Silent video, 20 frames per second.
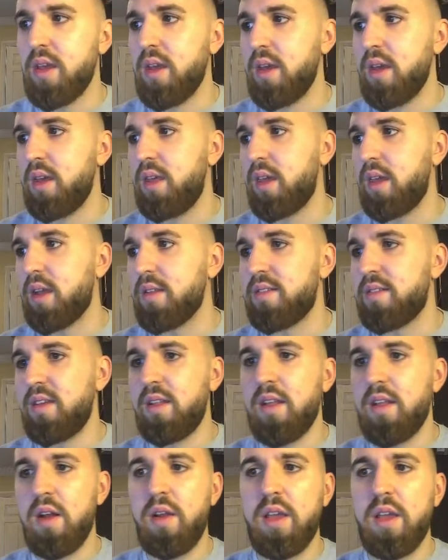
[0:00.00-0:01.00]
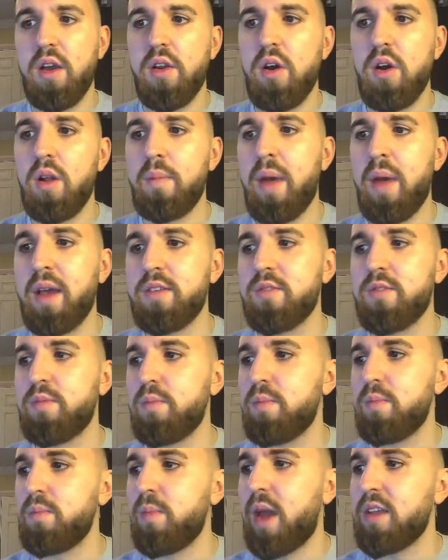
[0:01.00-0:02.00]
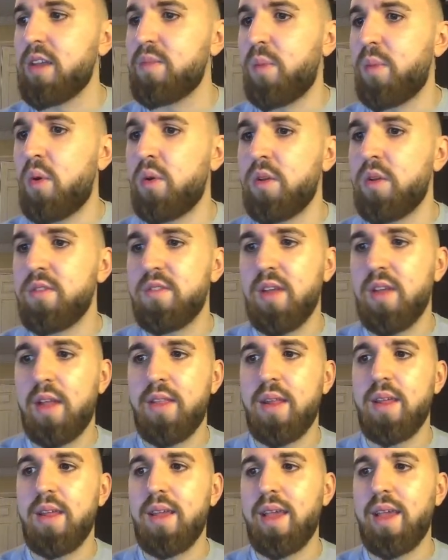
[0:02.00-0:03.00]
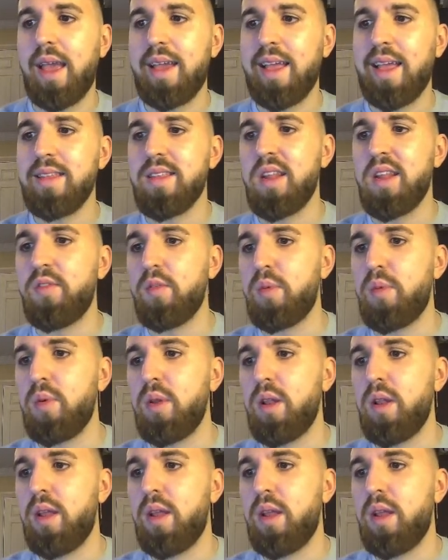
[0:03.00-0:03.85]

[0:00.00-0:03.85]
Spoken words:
You can see there he got all max bonus, and then against Liverpool